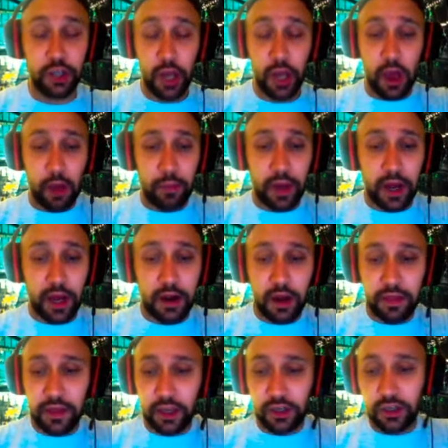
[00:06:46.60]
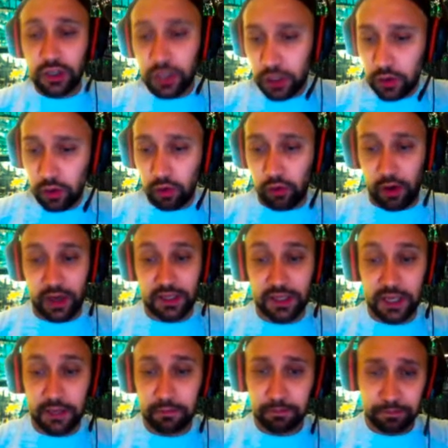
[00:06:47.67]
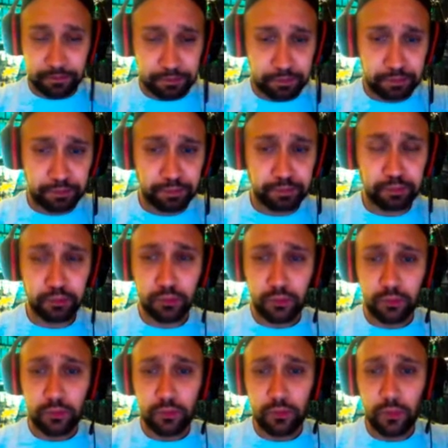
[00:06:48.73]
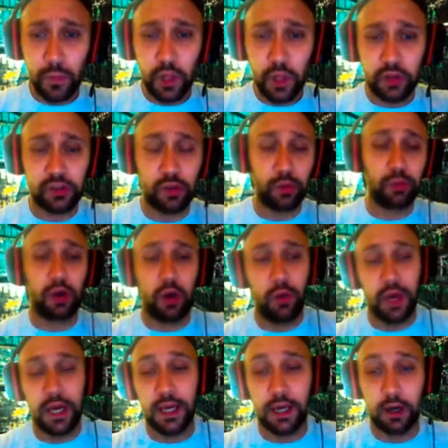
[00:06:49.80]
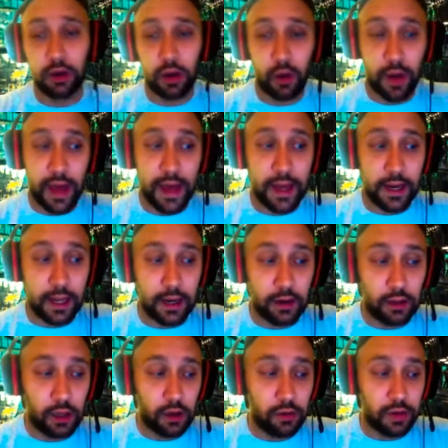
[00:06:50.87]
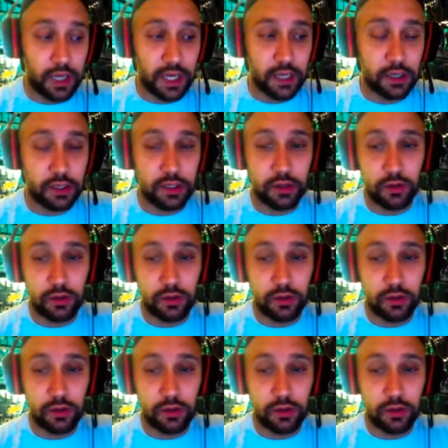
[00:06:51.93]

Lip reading: but nothing too crazy. So we will go in and go ahead and load into